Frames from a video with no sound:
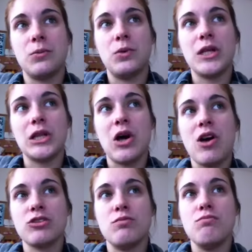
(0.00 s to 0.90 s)
we
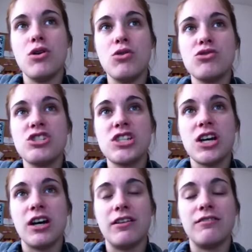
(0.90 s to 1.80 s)
lost most
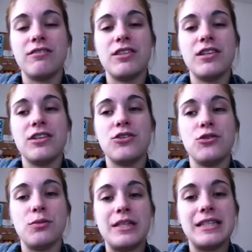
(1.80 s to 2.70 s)
of the
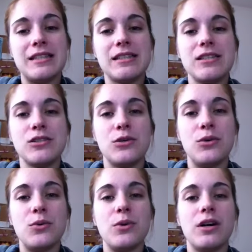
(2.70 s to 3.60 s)
humans
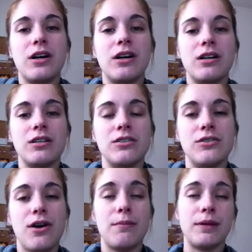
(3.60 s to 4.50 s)
to
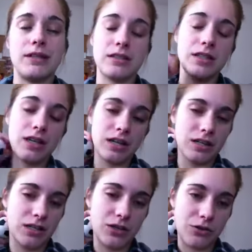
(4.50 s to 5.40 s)
zombies
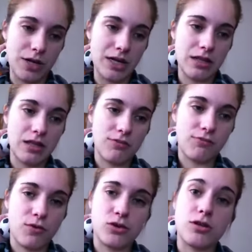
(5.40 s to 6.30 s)
during the
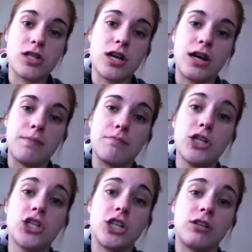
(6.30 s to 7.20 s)
first
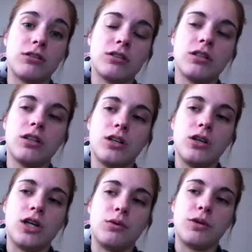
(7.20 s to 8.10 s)
mission,
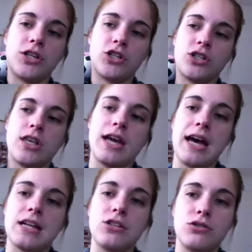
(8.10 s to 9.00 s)
in which they
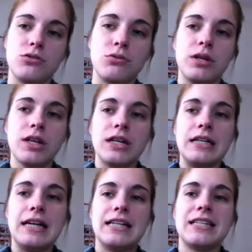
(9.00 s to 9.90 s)
had to
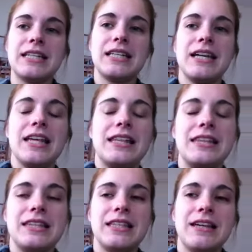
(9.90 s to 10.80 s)
get
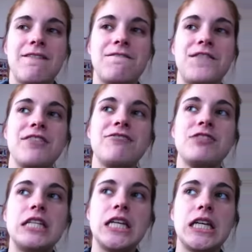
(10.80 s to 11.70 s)

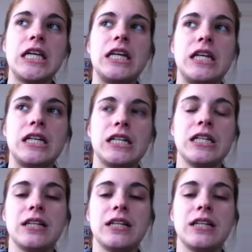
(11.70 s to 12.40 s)
15...